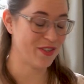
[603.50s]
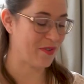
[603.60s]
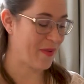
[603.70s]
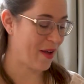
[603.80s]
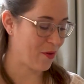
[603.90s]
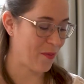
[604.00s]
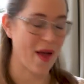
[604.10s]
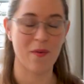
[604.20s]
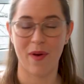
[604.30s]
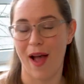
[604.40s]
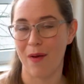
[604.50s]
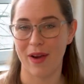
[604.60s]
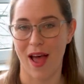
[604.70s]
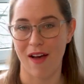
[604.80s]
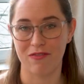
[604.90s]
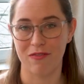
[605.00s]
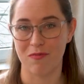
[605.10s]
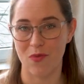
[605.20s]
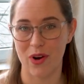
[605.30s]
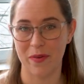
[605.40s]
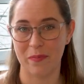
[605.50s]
to my other bag where I would have more.